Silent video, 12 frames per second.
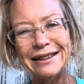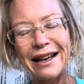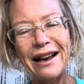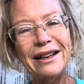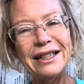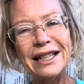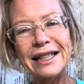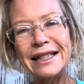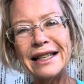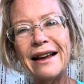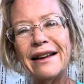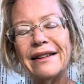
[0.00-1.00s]
and just
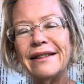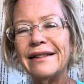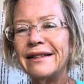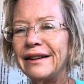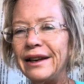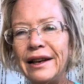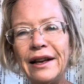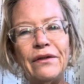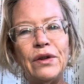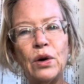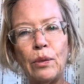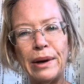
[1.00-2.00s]
live
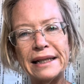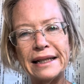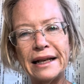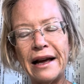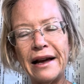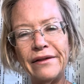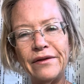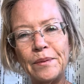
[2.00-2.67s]
your best life